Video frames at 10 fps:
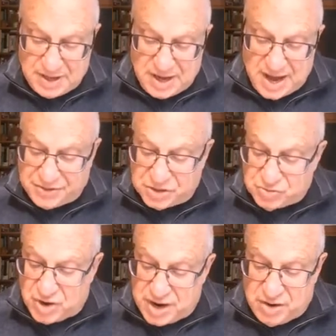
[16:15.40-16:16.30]
At the
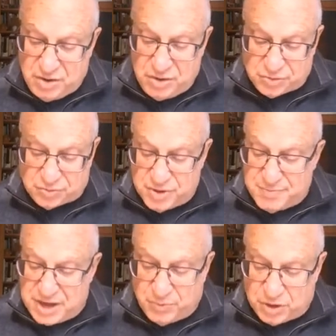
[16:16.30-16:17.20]
dryer, 3
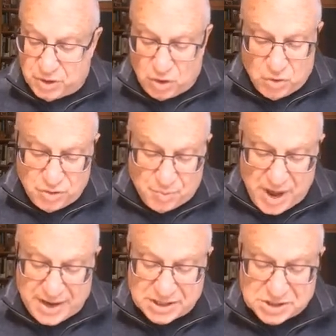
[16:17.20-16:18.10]
men would unload the
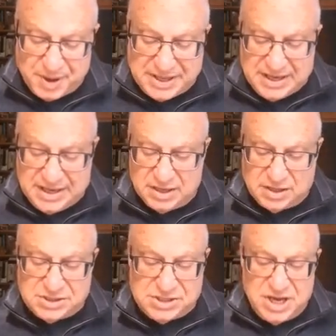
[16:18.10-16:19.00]
wagons by the
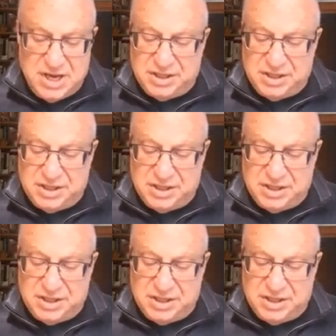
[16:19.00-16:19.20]
kilns.